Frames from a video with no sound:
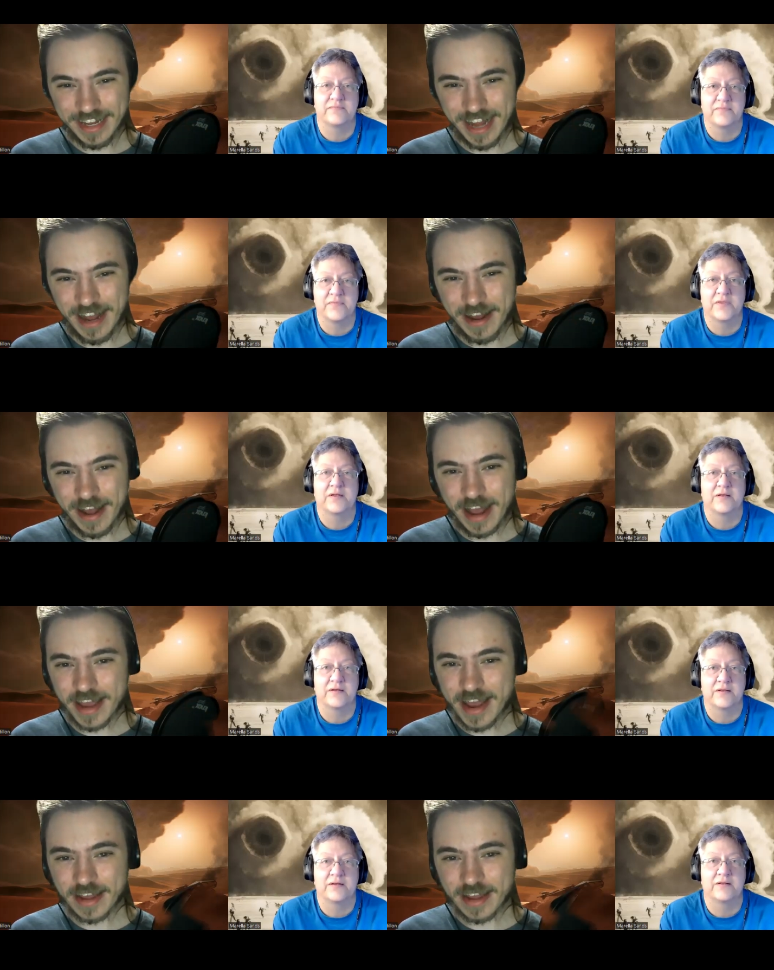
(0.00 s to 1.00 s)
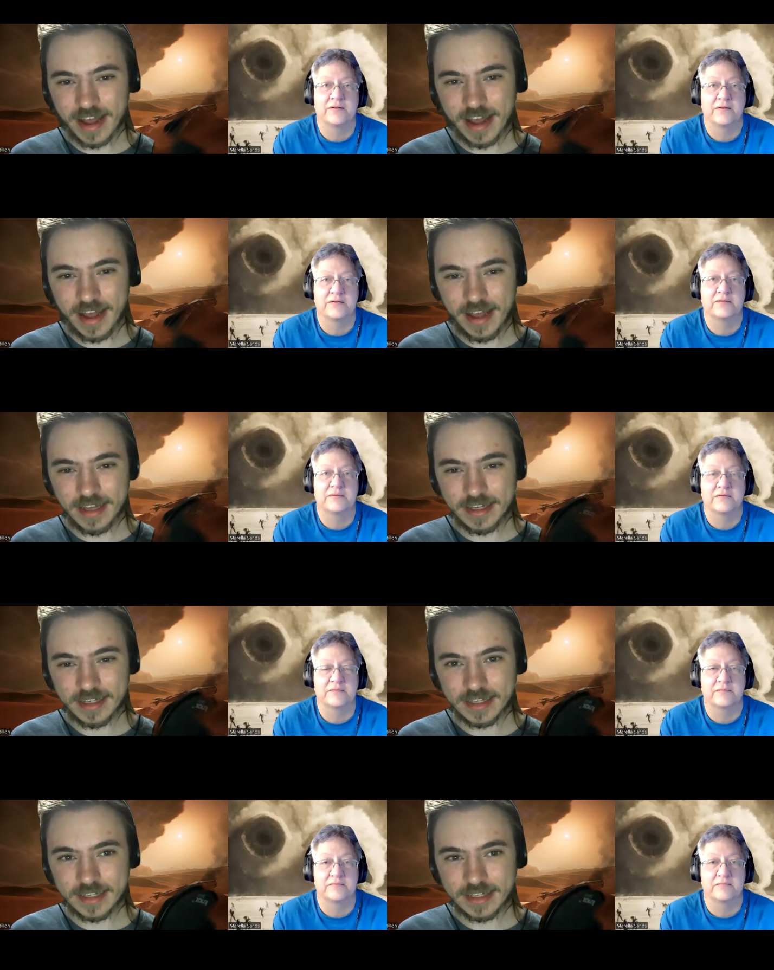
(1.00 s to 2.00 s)
Speaker 1: I, I, yeah. Uh,
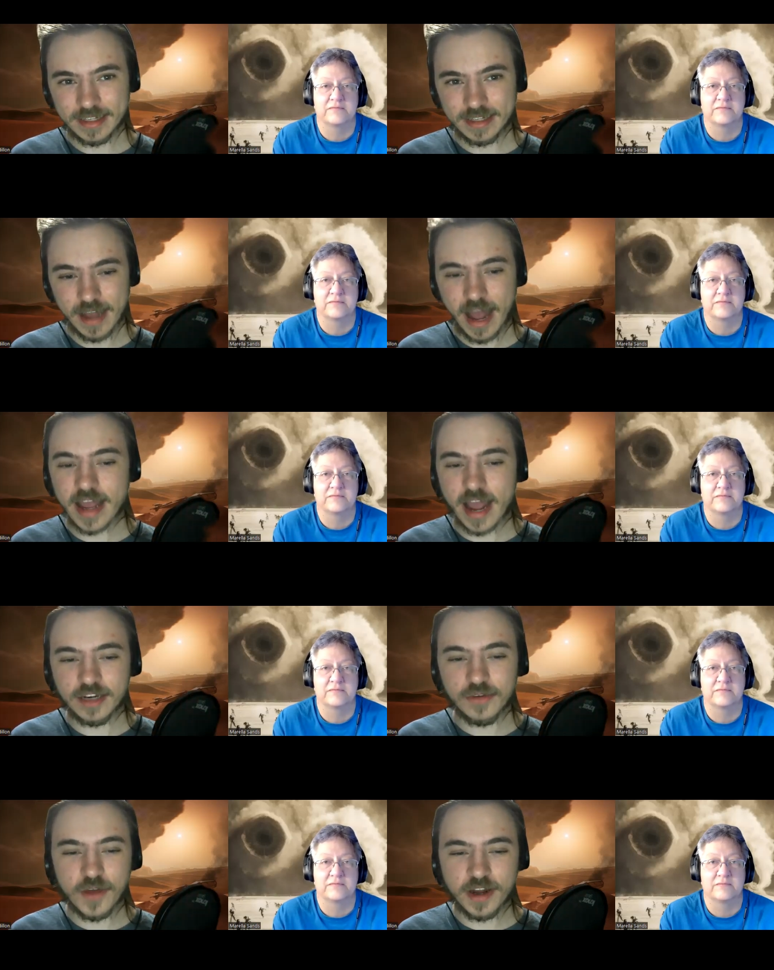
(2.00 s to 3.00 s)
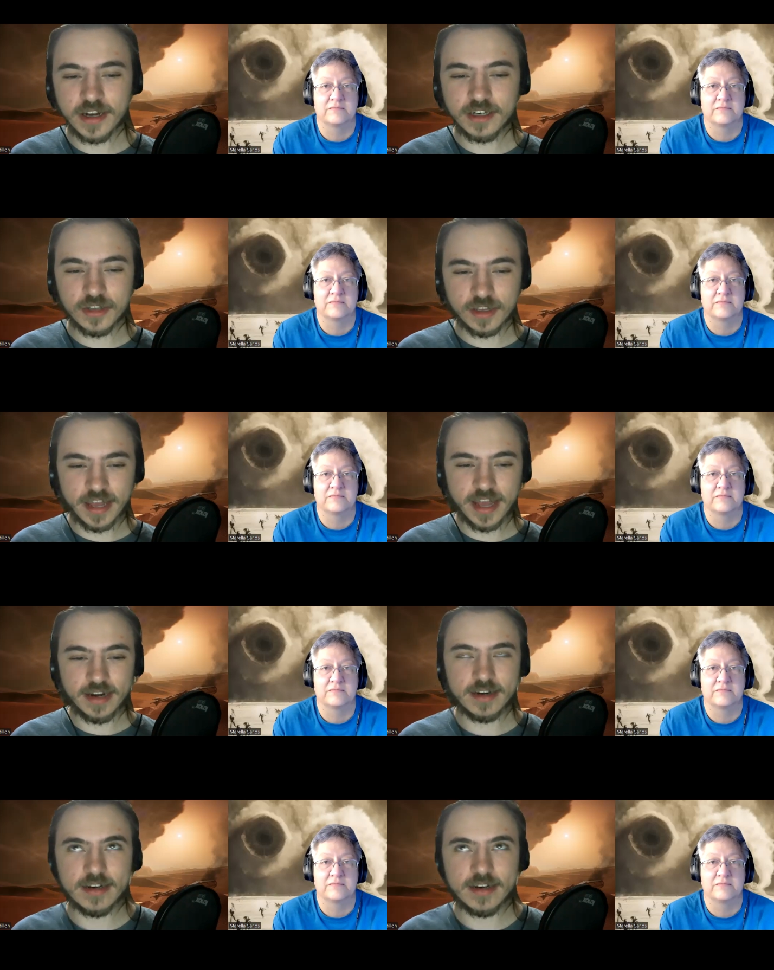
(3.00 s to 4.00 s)
I, I do find it interesting that
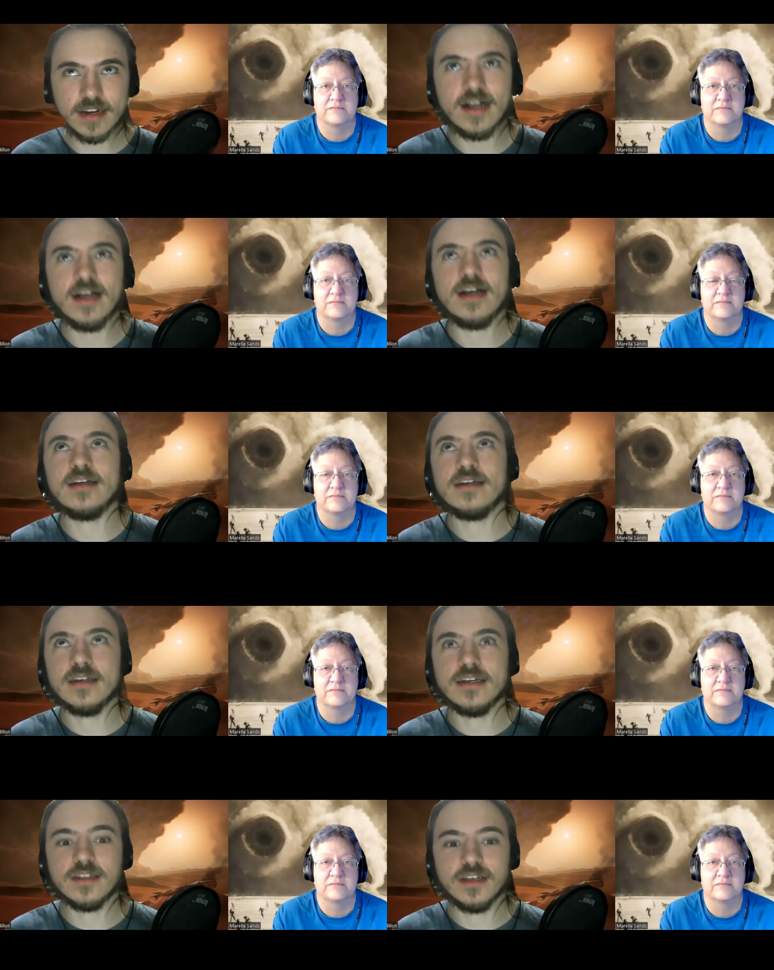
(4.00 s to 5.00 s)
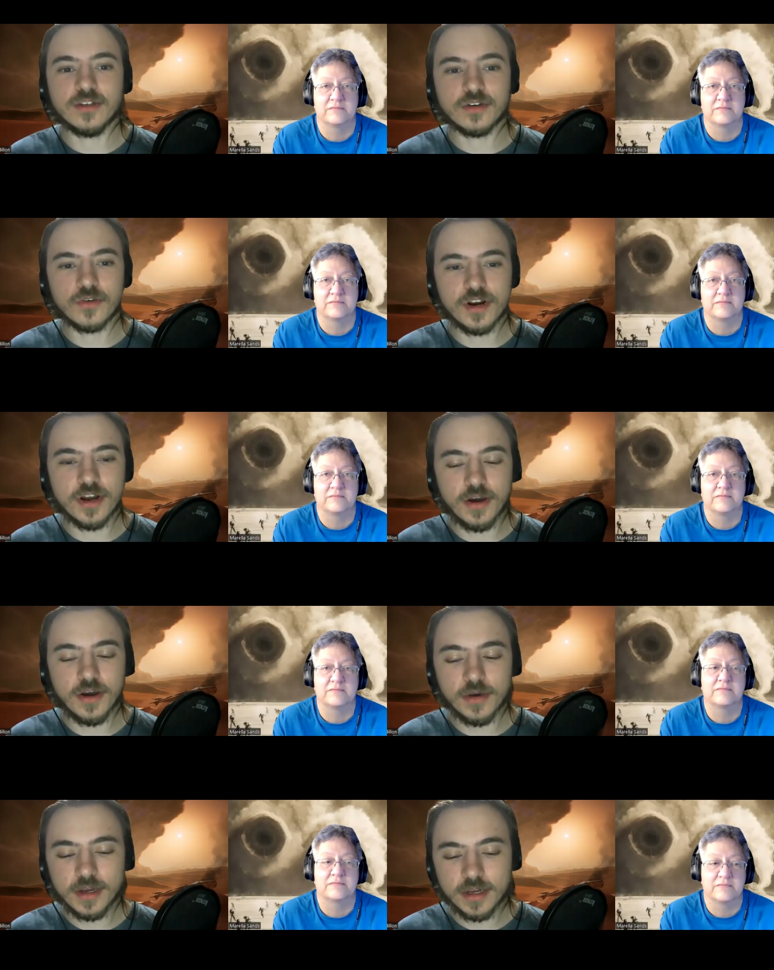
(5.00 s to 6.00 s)
uh, it, it's a
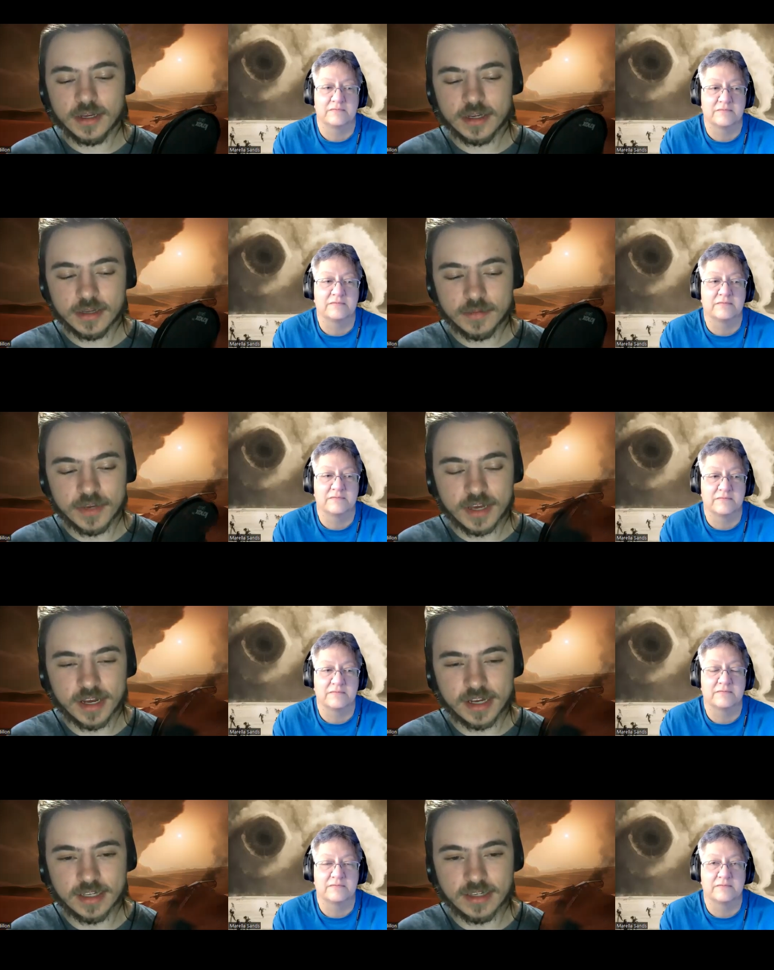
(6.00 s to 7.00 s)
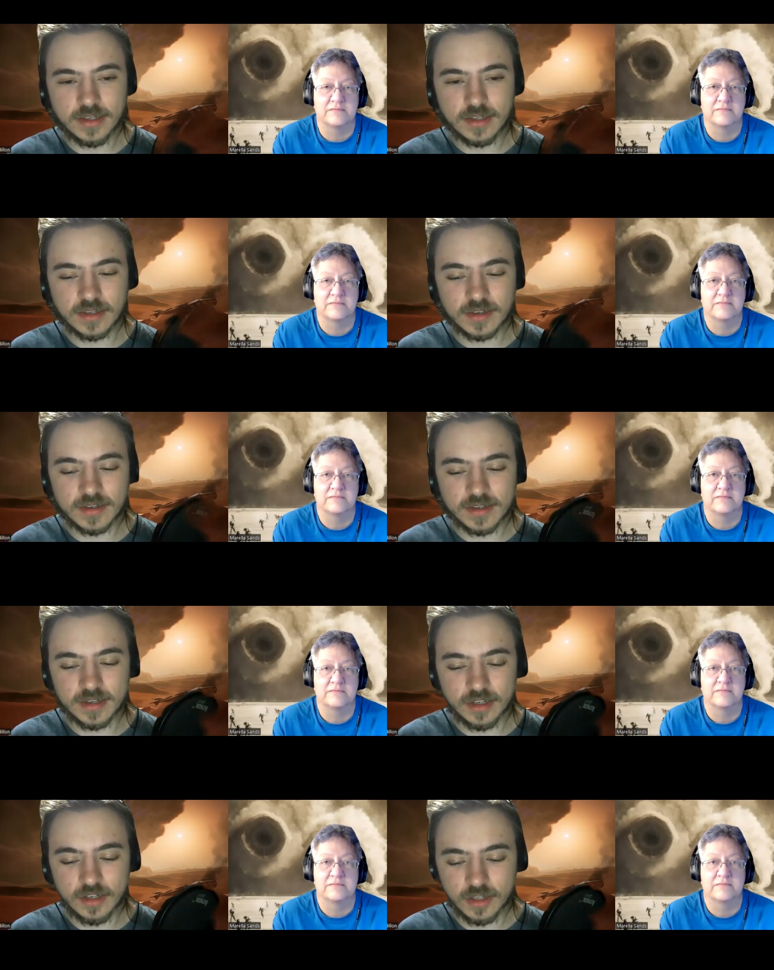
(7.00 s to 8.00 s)
Corrino because
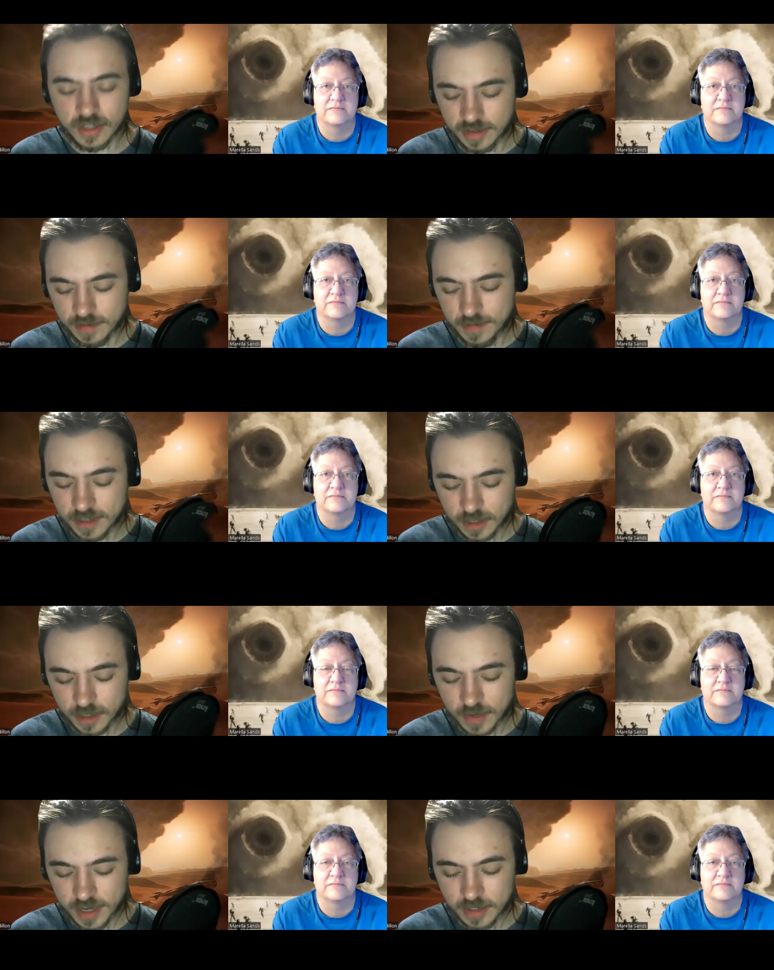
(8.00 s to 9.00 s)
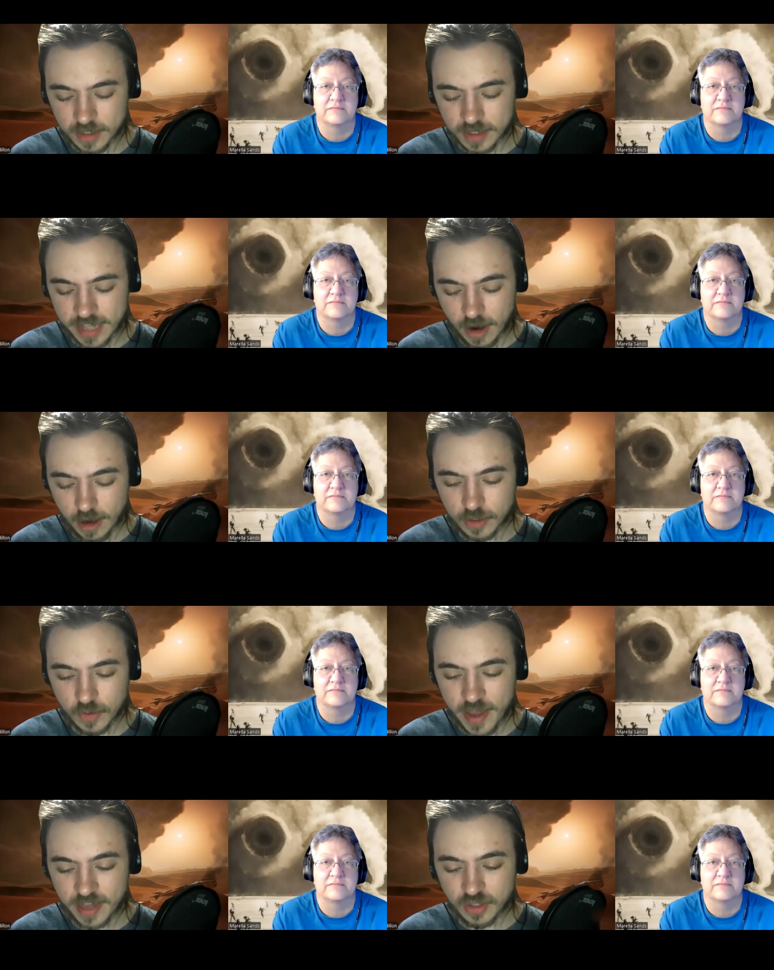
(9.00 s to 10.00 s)
just, be, just because that also
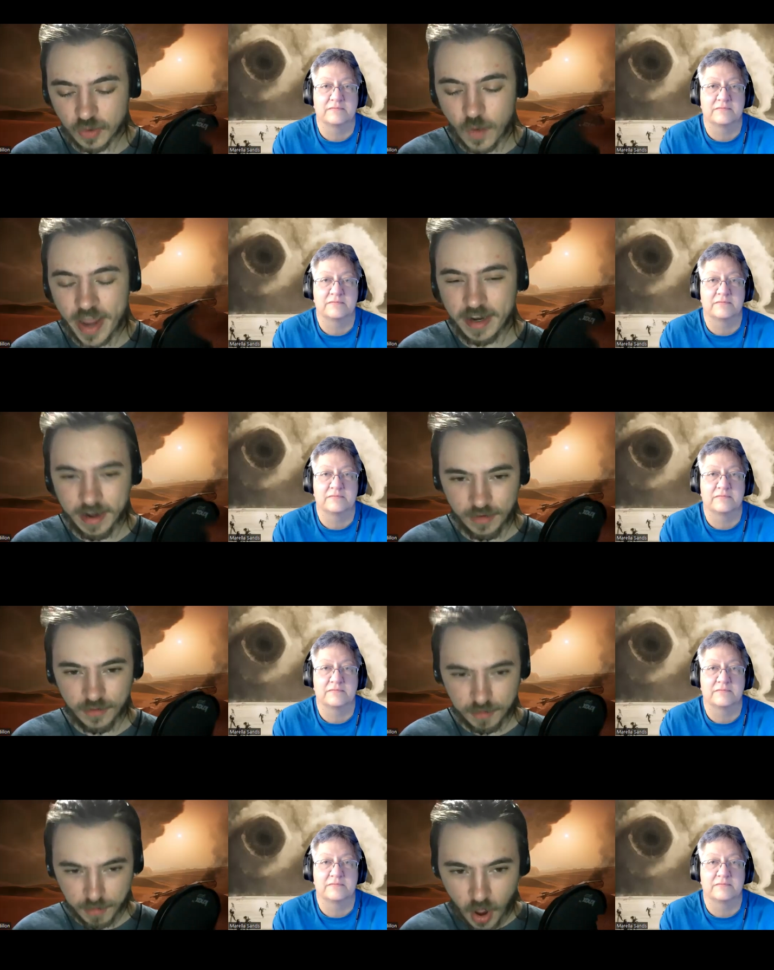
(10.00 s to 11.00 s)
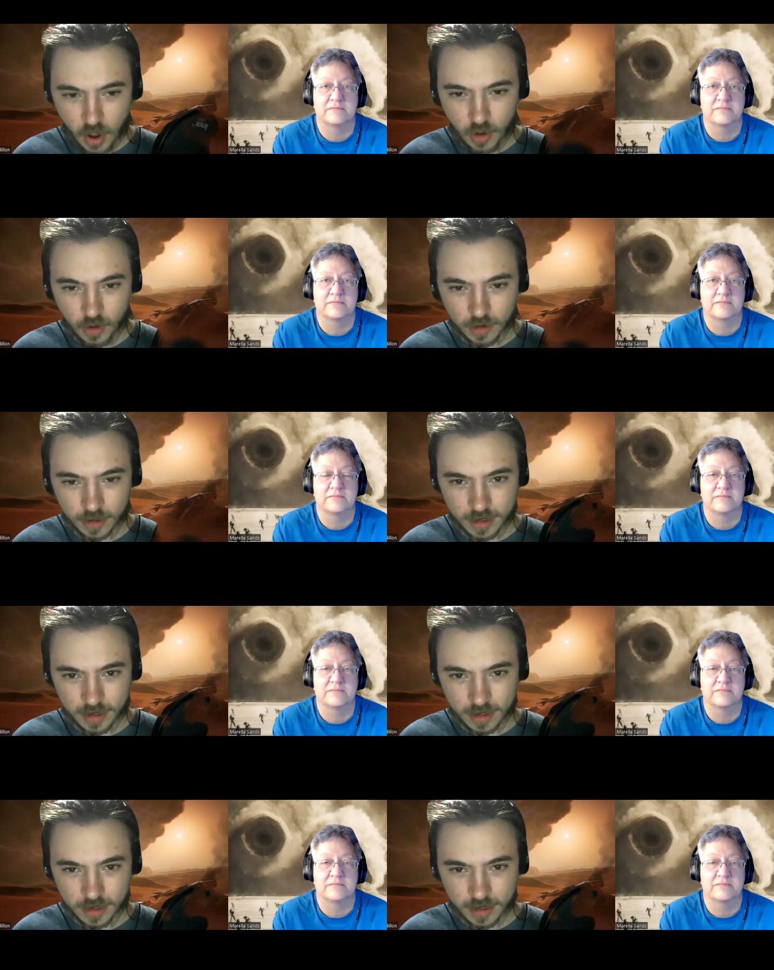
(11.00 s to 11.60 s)
makes the weight of Paul